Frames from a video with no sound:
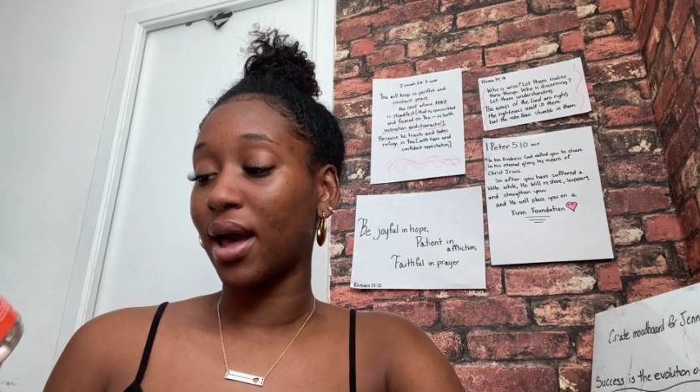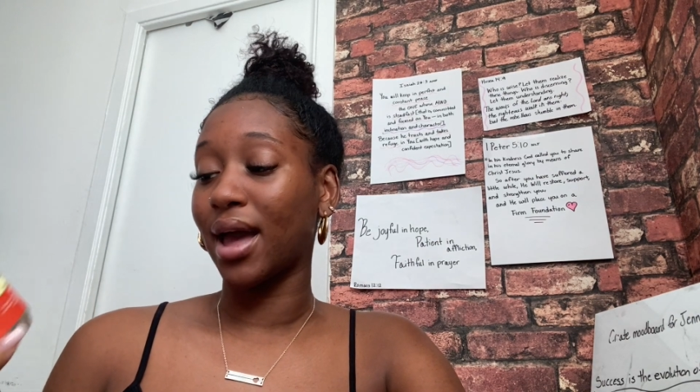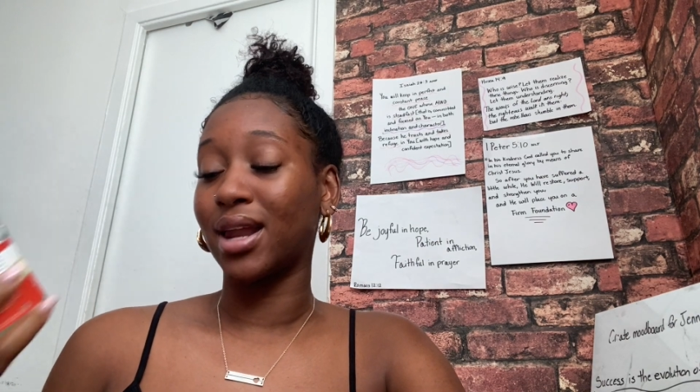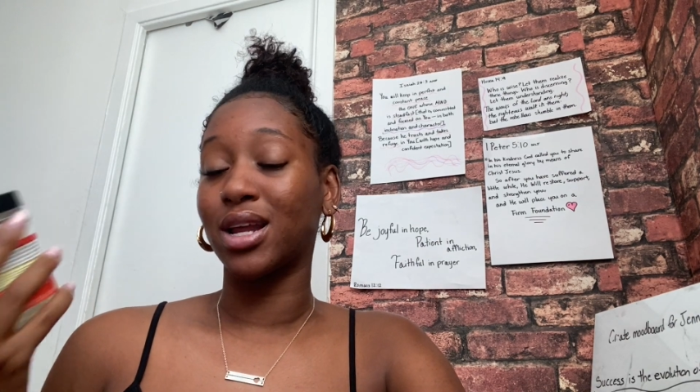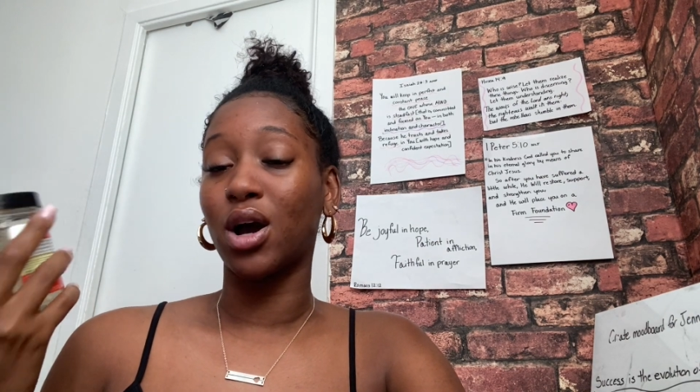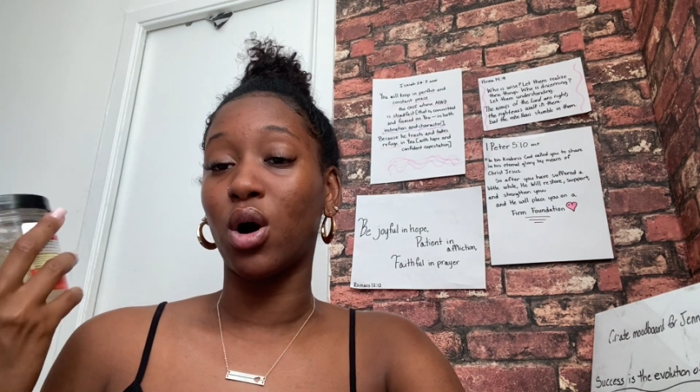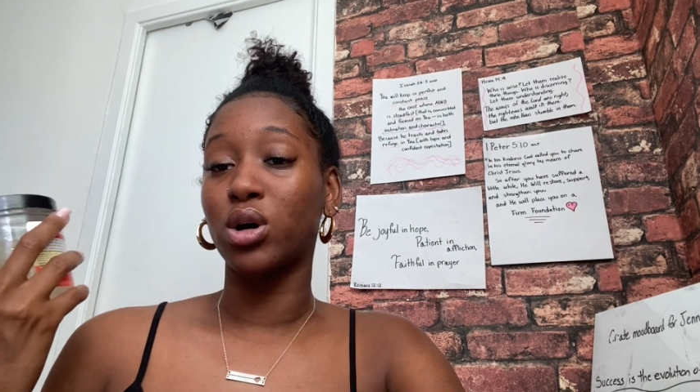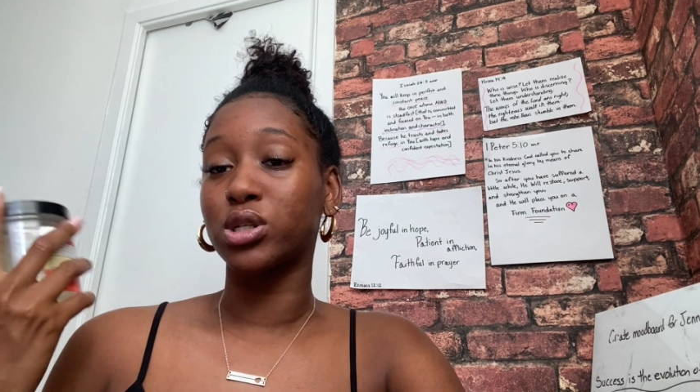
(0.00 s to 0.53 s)
and
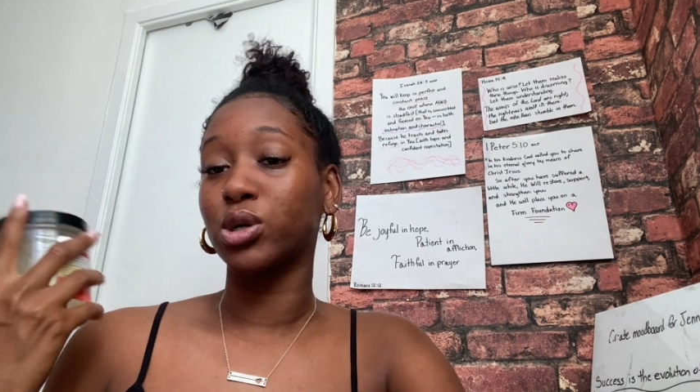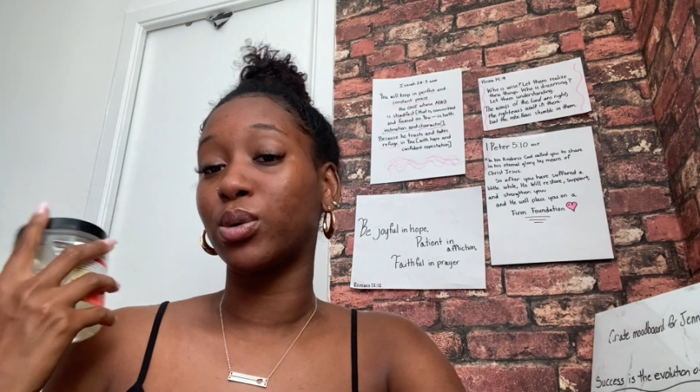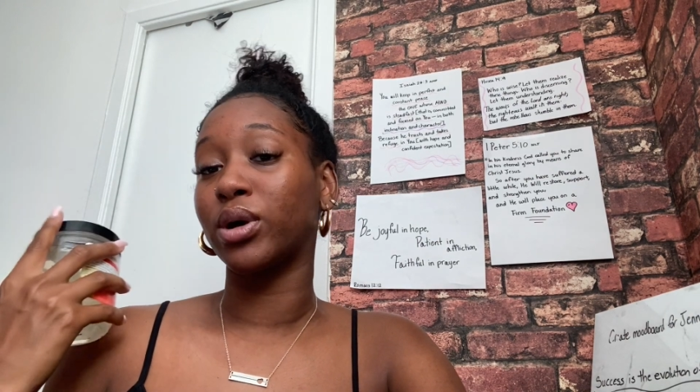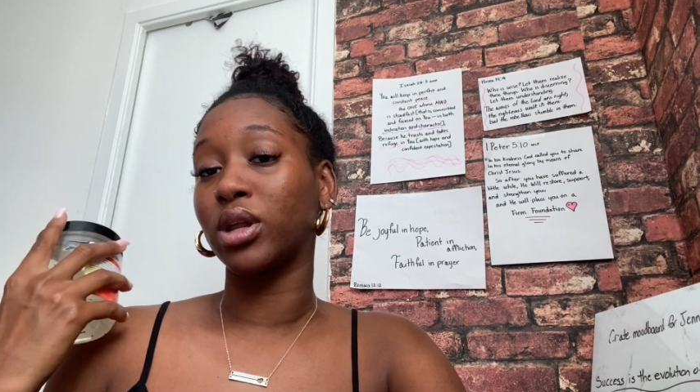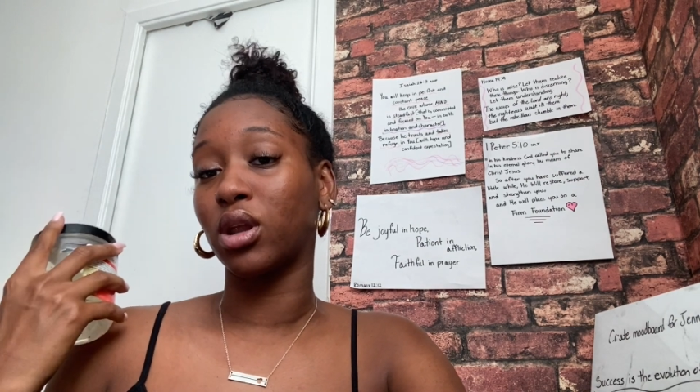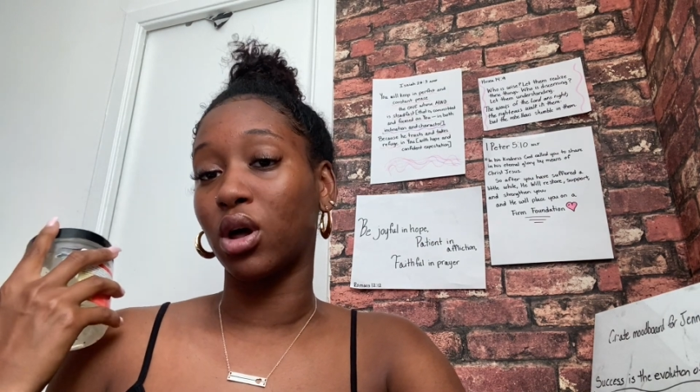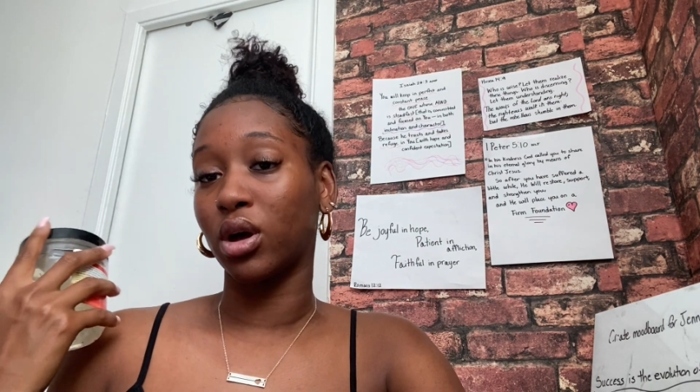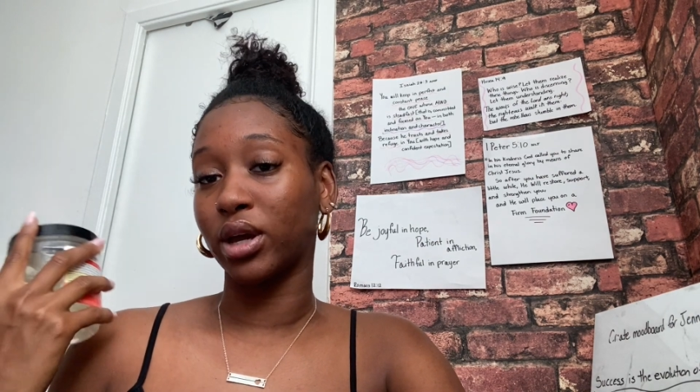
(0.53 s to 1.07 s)
it also
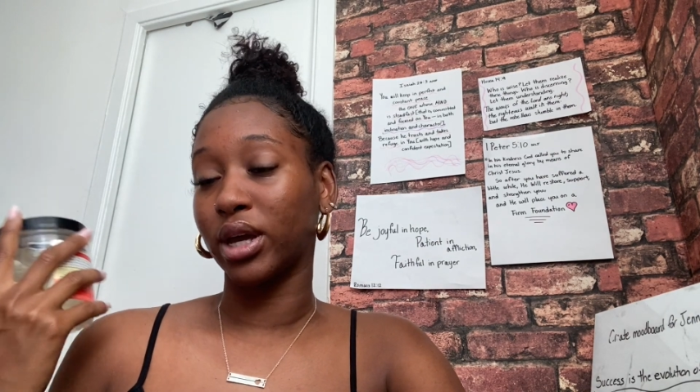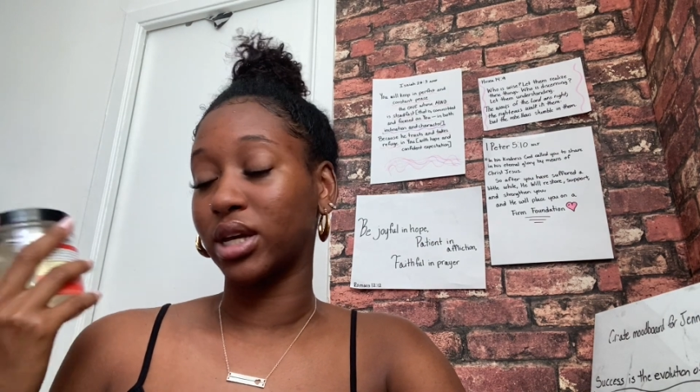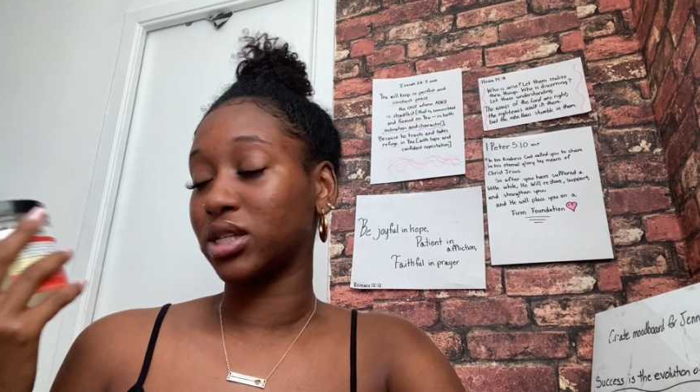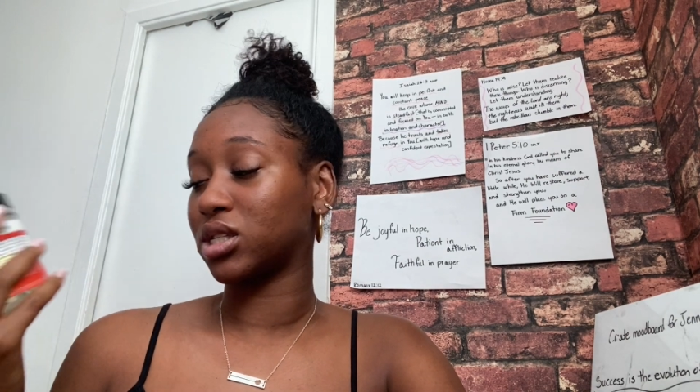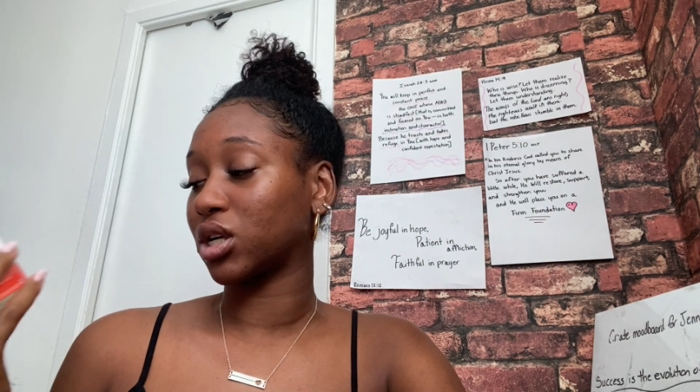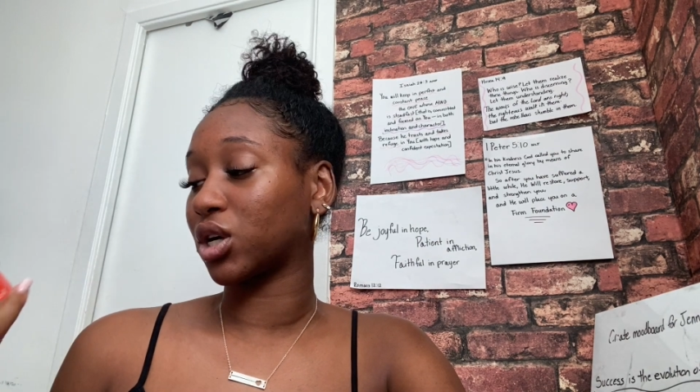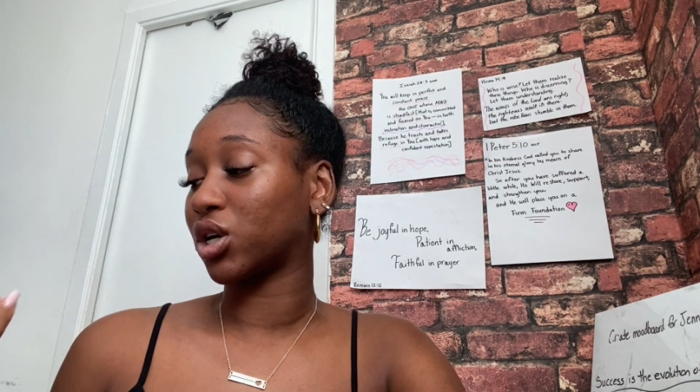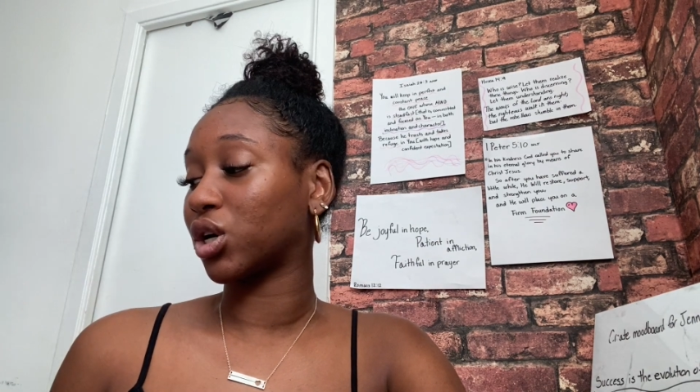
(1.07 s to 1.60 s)
elongates
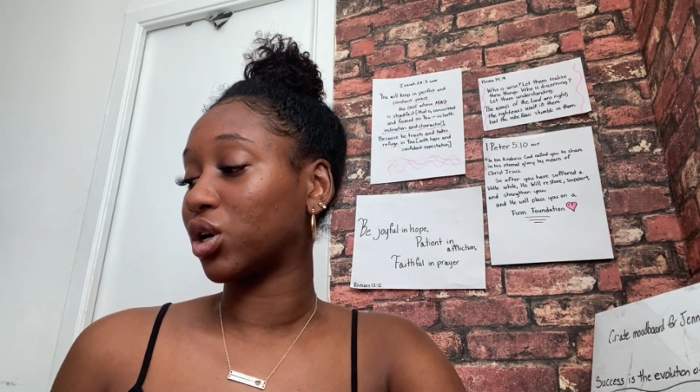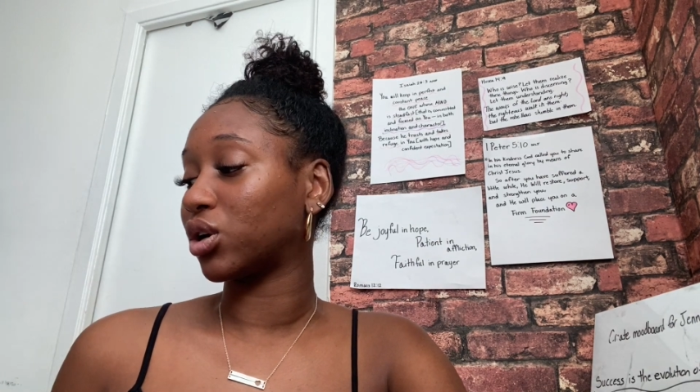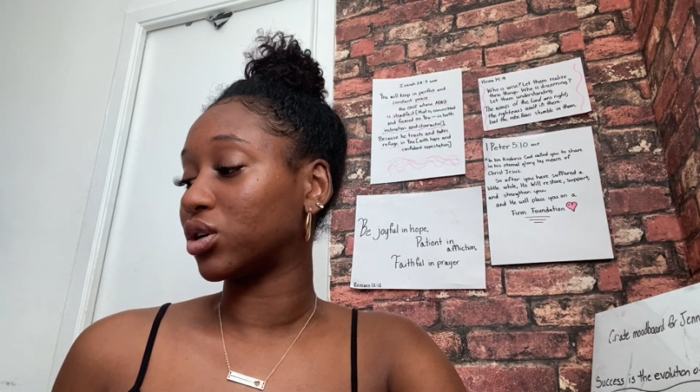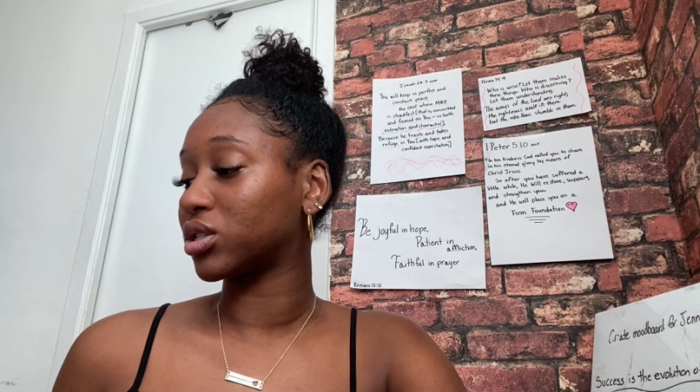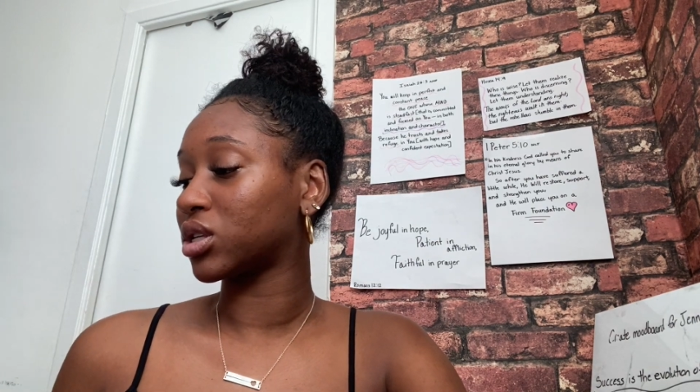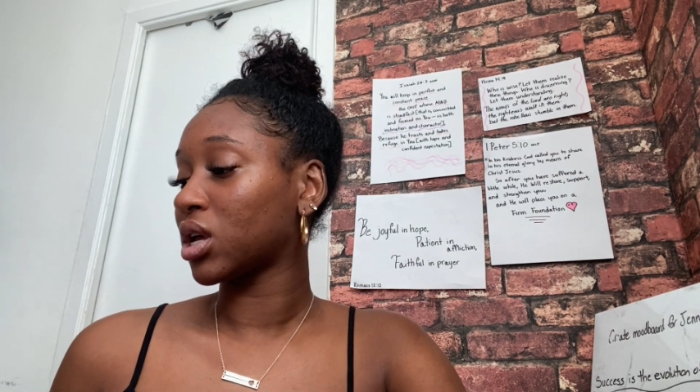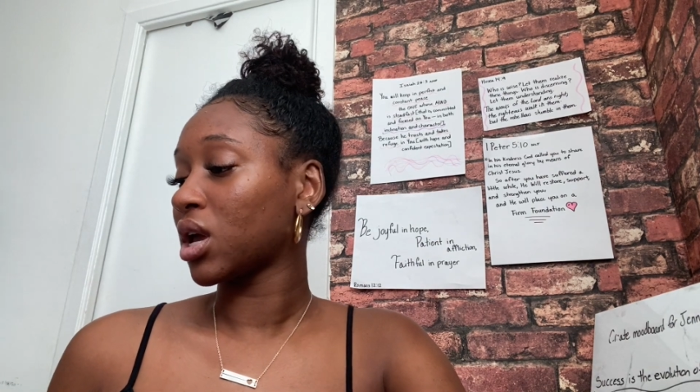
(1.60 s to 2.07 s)
the curls.